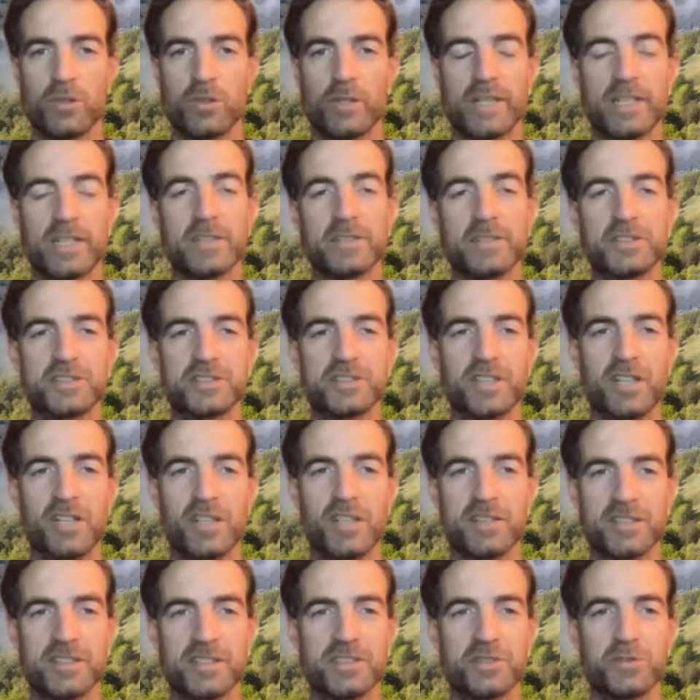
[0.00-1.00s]
I can
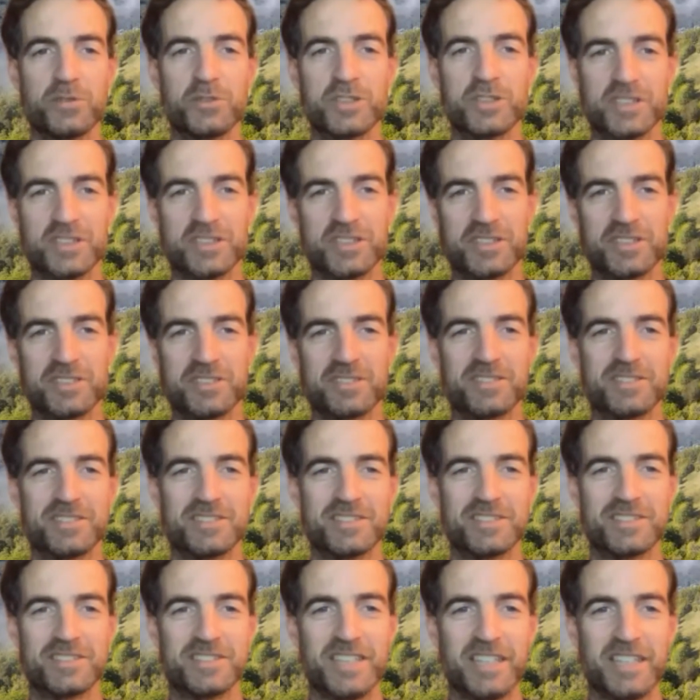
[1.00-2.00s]
start, and you just
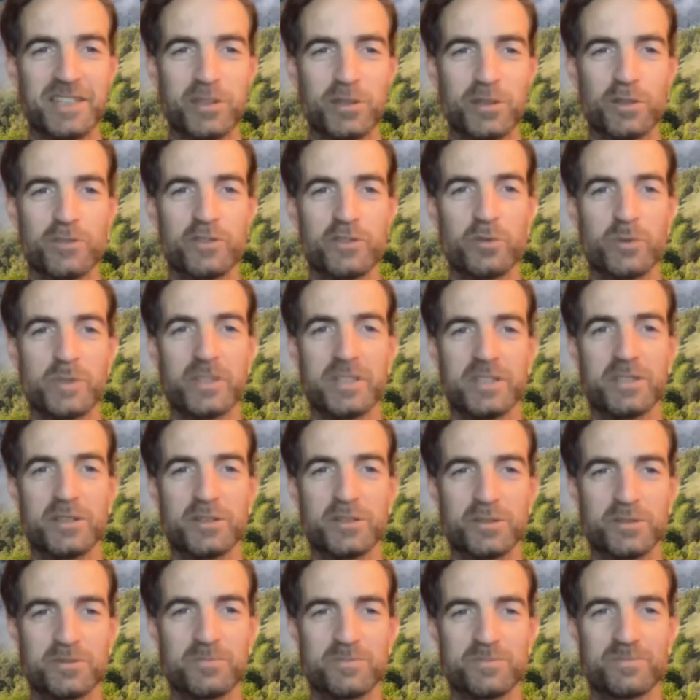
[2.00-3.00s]
take over when
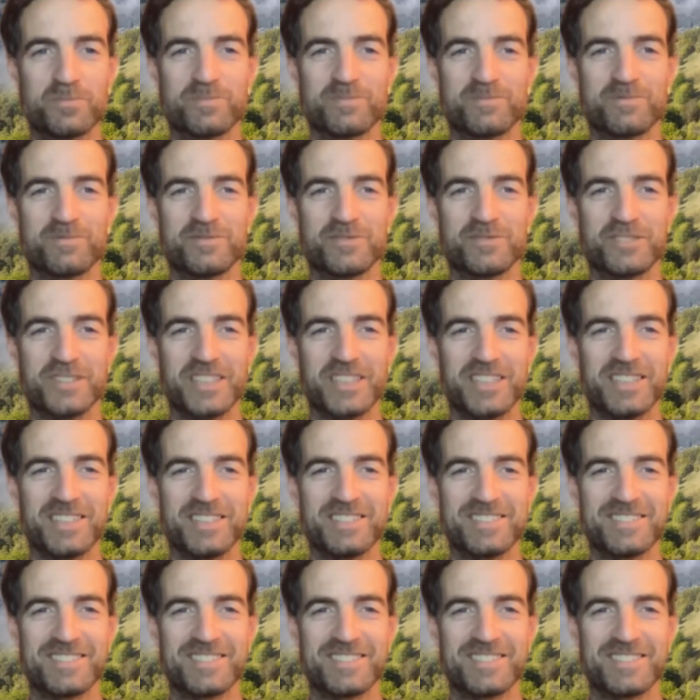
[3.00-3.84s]
you feel.